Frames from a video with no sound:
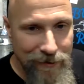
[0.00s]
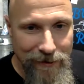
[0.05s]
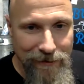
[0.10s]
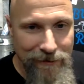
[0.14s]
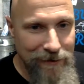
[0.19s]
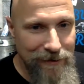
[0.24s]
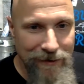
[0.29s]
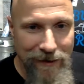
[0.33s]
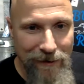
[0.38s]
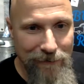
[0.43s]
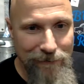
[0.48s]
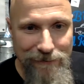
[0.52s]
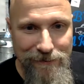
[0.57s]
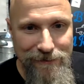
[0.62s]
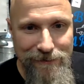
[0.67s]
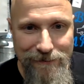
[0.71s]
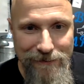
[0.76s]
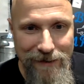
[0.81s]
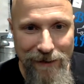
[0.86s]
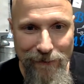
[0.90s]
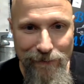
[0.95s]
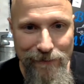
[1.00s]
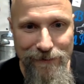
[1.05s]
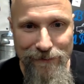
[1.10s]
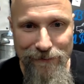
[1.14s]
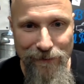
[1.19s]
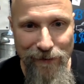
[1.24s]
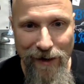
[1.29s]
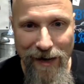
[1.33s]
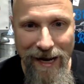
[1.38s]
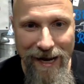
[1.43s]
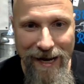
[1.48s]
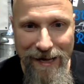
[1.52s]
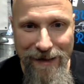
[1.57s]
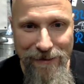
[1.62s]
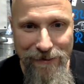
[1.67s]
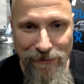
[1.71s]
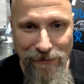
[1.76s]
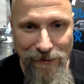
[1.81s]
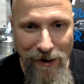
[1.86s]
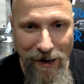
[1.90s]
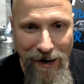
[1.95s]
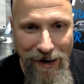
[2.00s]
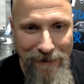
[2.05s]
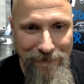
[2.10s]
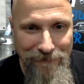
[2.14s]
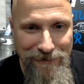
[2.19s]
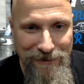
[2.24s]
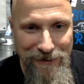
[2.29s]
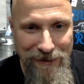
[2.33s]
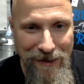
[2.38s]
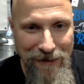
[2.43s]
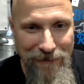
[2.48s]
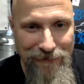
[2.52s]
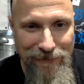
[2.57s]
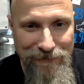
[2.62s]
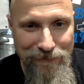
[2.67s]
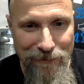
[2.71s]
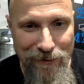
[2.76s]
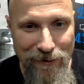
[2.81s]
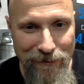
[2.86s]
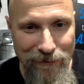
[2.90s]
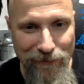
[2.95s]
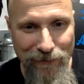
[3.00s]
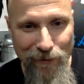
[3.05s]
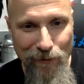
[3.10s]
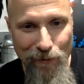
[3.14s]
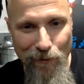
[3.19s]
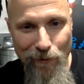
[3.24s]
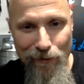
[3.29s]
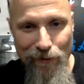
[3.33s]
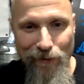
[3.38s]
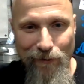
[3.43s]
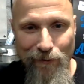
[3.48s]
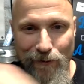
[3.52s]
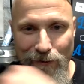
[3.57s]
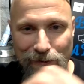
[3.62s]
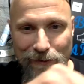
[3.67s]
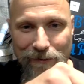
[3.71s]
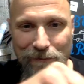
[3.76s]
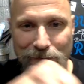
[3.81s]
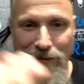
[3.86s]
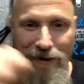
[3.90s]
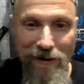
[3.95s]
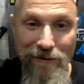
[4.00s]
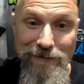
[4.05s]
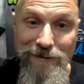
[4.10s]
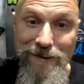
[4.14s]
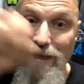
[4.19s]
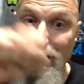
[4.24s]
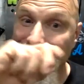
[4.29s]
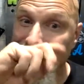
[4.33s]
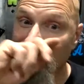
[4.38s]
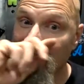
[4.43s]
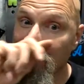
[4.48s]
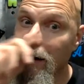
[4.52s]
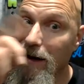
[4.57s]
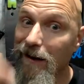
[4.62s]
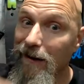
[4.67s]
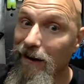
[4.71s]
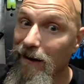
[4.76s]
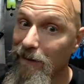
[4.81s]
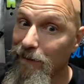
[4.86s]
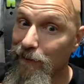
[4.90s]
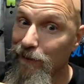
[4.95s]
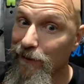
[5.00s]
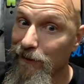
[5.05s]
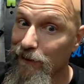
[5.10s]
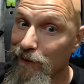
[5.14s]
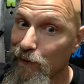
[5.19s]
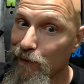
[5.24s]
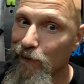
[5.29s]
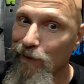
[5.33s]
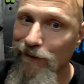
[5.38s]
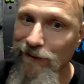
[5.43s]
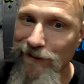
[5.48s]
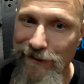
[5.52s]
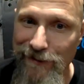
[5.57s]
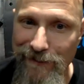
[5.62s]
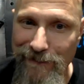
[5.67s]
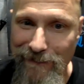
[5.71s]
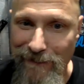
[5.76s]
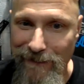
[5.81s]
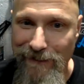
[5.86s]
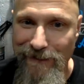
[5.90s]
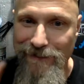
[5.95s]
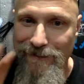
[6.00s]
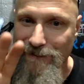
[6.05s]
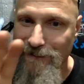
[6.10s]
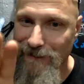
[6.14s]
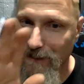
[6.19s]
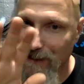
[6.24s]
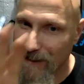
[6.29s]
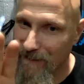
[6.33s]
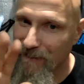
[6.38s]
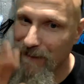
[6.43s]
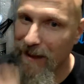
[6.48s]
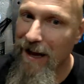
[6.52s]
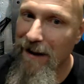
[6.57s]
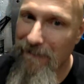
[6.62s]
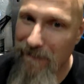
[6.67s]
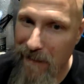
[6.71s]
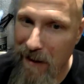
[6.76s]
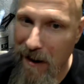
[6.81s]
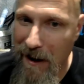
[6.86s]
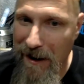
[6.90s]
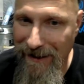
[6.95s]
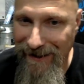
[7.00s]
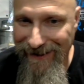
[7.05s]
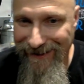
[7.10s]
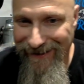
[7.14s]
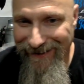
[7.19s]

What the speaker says: I did, that was for 1/8 tops, and I was welding quarter with it, but I was heating the metal up with a torch. Keep that in mind.